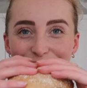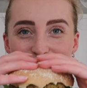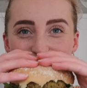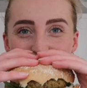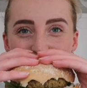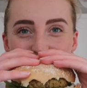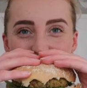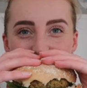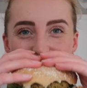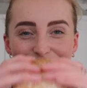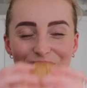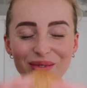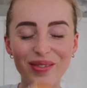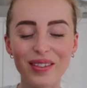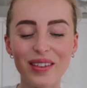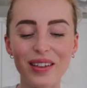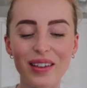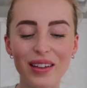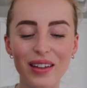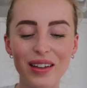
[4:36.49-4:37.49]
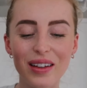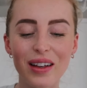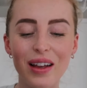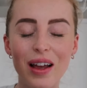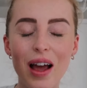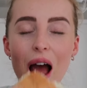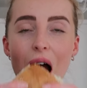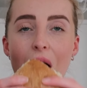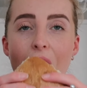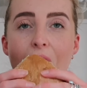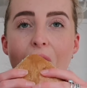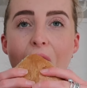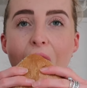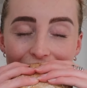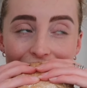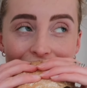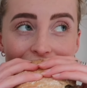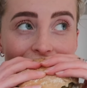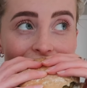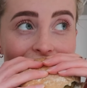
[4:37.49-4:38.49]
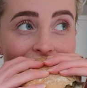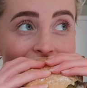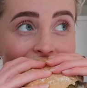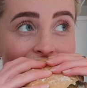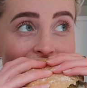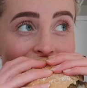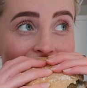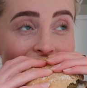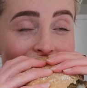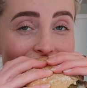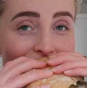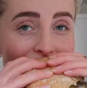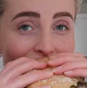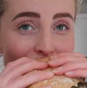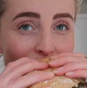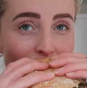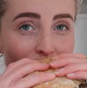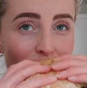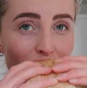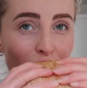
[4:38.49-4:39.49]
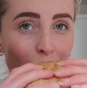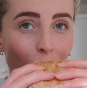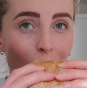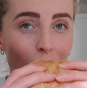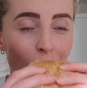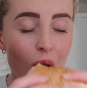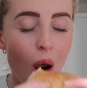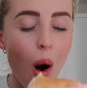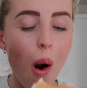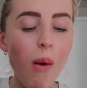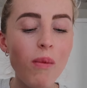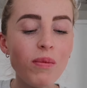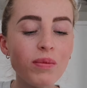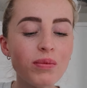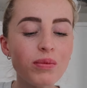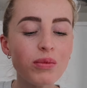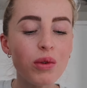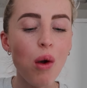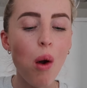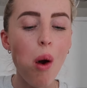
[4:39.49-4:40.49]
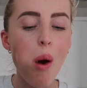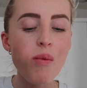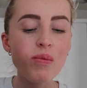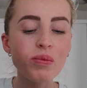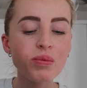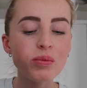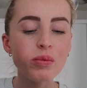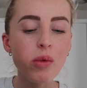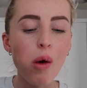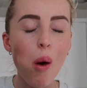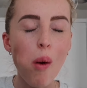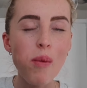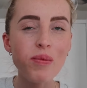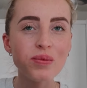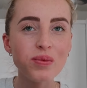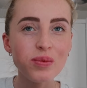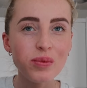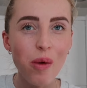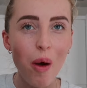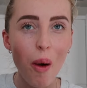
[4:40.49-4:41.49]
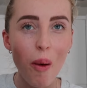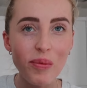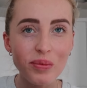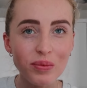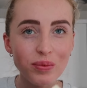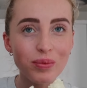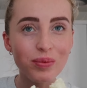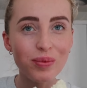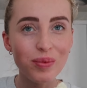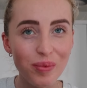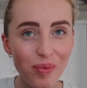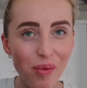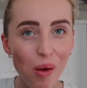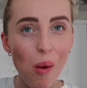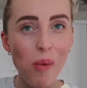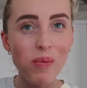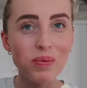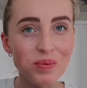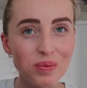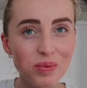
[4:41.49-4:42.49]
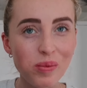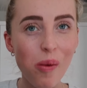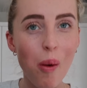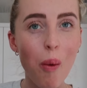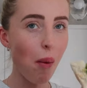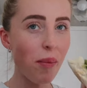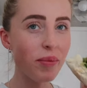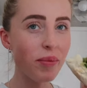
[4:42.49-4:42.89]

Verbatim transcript: But this, I got mushrooms this morning and started rubbing it and treating it in the brown marks.